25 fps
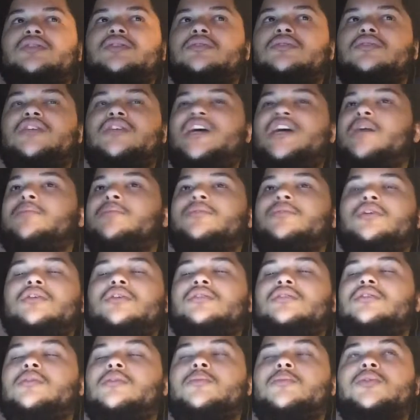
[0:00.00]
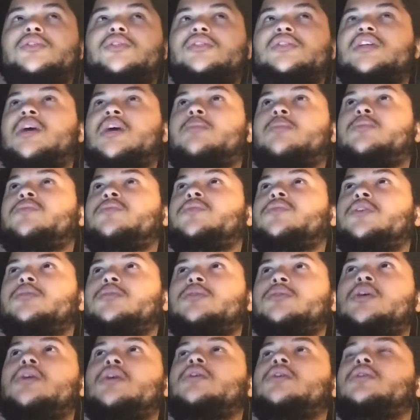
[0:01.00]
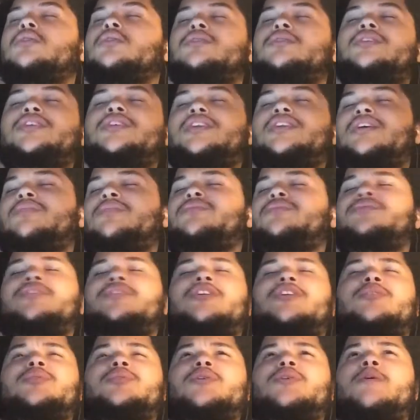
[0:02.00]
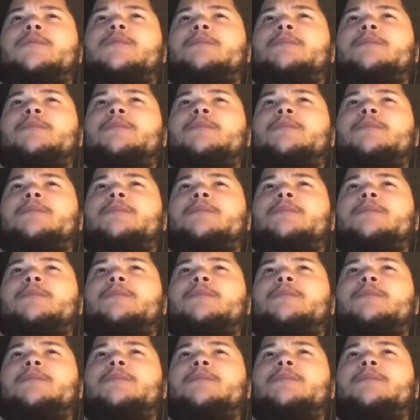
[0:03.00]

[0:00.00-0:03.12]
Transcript: or Tommy Phillips, or Tom Phillips,